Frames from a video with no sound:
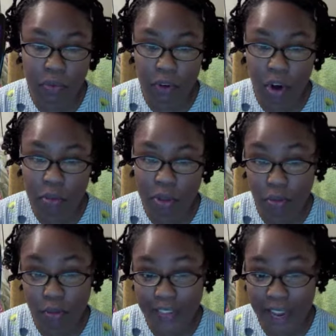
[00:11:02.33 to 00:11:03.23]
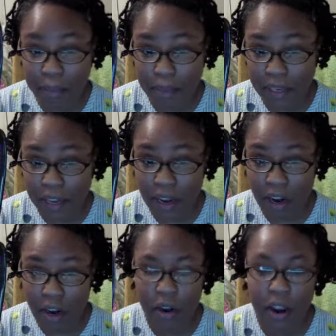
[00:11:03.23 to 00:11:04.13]
combing through dampened
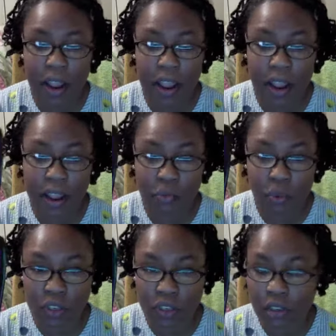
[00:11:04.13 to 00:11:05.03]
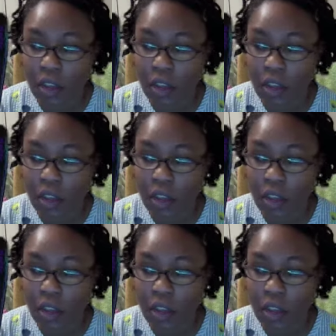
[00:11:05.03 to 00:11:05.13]
hair and want to